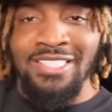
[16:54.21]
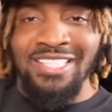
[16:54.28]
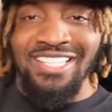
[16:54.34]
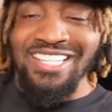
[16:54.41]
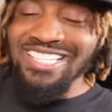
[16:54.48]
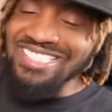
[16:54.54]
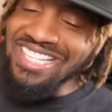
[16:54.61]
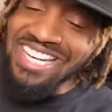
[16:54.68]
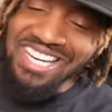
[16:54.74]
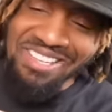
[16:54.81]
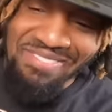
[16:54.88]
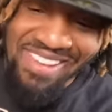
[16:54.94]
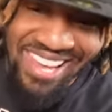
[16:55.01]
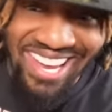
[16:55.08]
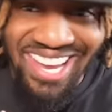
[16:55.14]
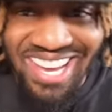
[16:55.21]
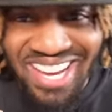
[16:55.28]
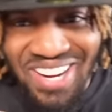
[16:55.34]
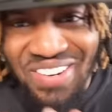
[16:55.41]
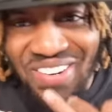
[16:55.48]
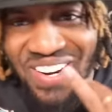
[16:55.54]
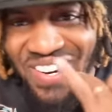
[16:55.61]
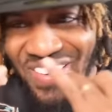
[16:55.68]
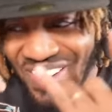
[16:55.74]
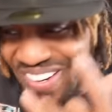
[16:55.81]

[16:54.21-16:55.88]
Let's get it, man. I'll go.